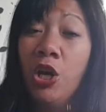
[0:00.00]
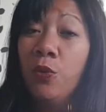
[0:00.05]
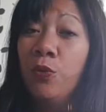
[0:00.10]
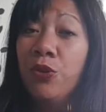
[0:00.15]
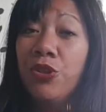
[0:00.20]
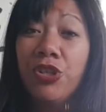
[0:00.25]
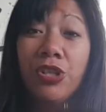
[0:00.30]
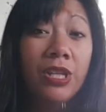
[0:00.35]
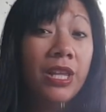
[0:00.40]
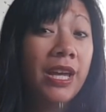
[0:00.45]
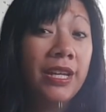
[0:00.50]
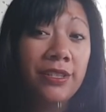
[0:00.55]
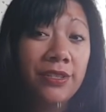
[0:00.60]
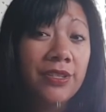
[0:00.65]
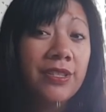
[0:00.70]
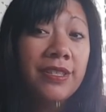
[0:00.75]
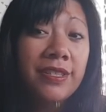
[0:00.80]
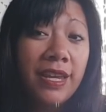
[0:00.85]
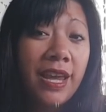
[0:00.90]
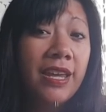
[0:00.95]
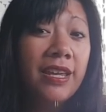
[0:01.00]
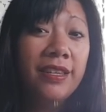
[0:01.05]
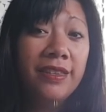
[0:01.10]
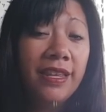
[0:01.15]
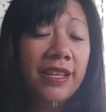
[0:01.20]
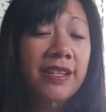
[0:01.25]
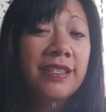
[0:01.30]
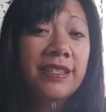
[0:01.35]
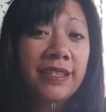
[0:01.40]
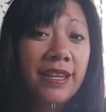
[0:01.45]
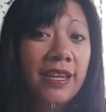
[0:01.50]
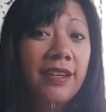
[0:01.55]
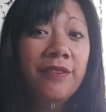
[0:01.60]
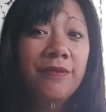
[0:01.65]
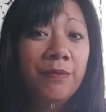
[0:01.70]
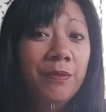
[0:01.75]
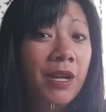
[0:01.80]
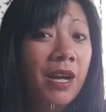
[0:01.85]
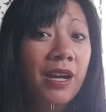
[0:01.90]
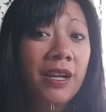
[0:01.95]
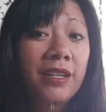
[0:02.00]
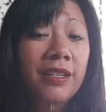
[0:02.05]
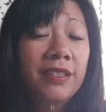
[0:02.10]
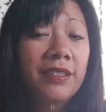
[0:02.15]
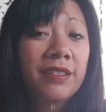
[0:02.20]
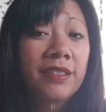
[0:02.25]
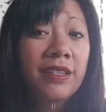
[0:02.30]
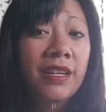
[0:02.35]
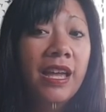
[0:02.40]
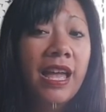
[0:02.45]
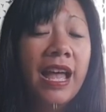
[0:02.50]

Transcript: Would you like to stay in that state of mind